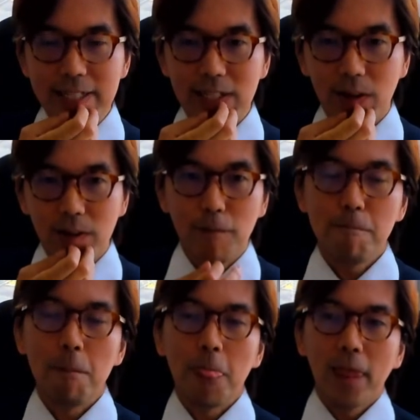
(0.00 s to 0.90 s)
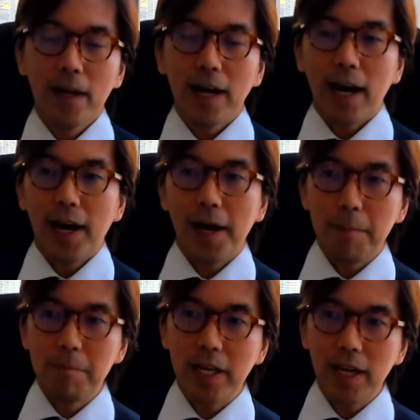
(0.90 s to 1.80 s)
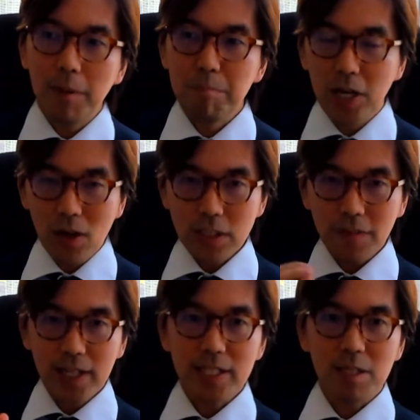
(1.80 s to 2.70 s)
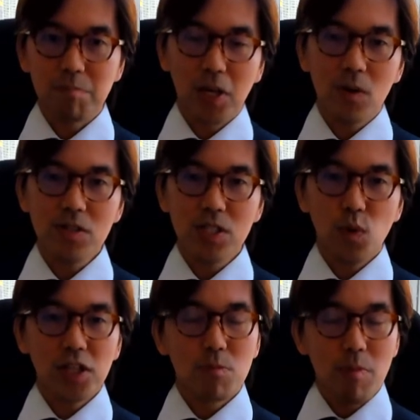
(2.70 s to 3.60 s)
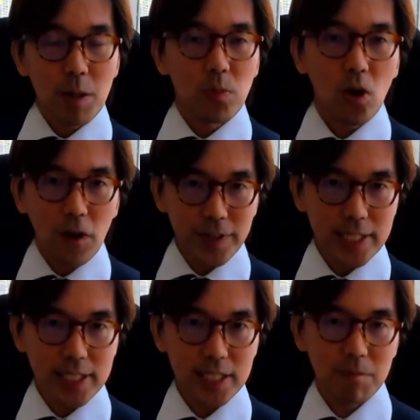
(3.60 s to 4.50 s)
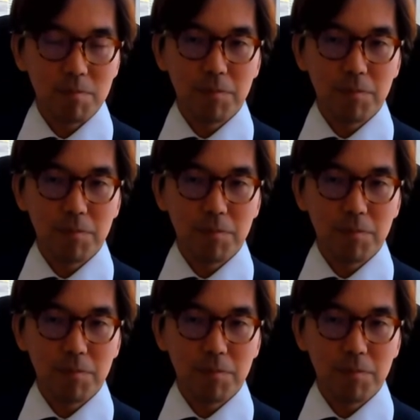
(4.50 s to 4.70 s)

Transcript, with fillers: So, um, and because of this, because you want to make profits,